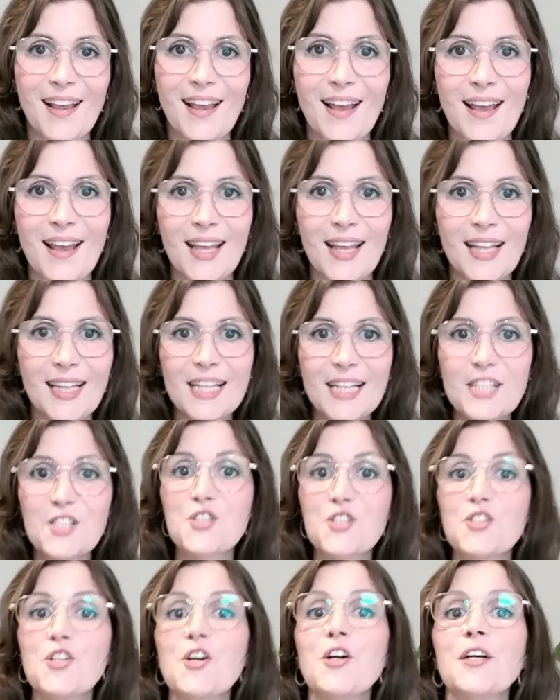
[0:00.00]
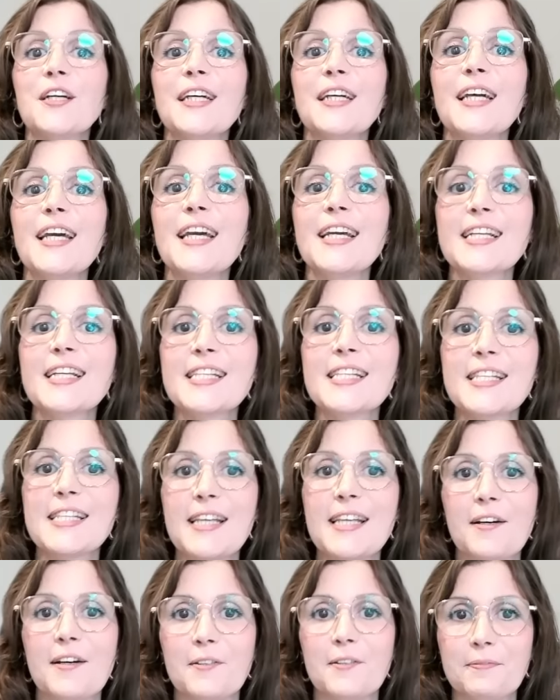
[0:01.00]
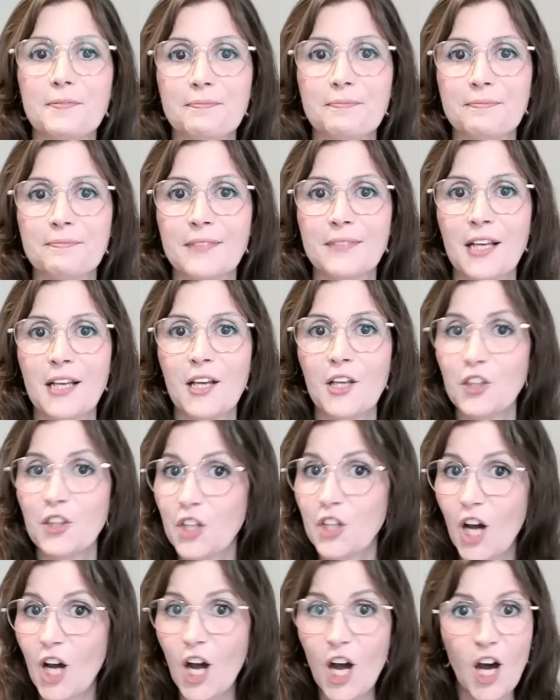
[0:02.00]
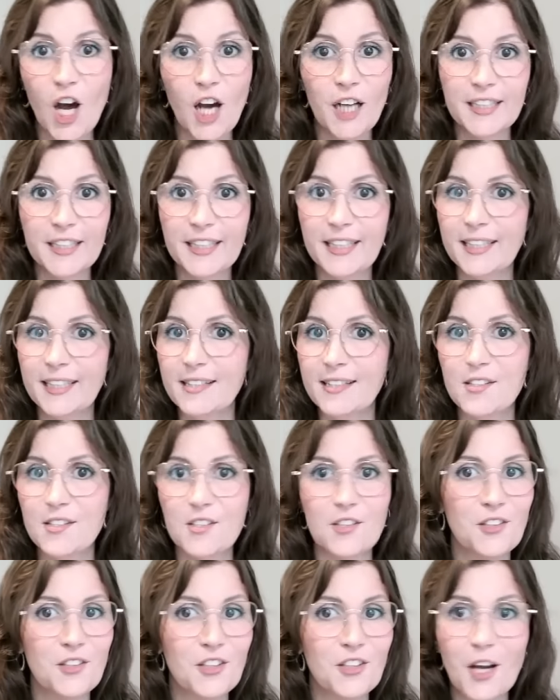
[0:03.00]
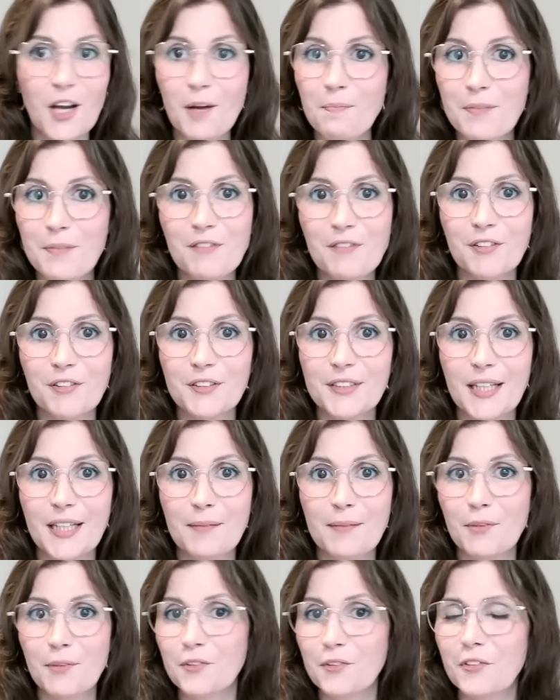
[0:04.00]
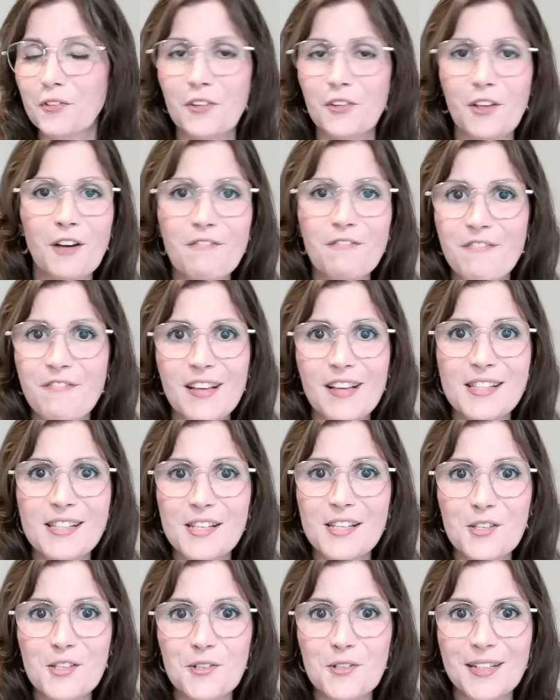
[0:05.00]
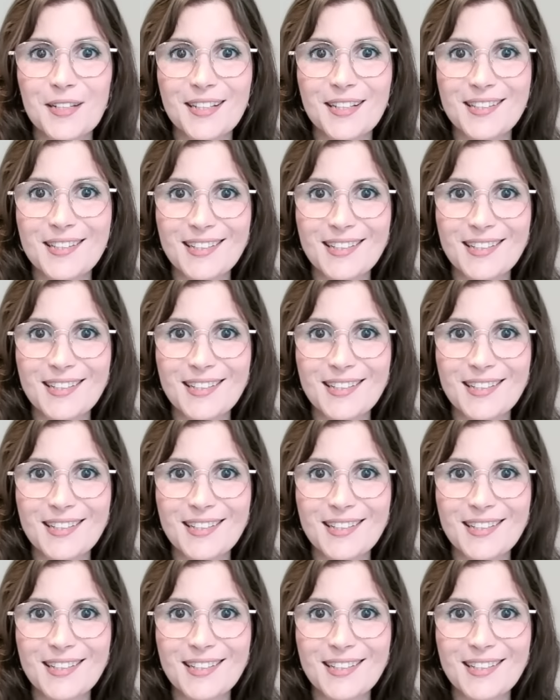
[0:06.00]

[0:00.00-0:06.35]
Let's talk Excel. Not hotkeys, not pivot table, not fancy tricks.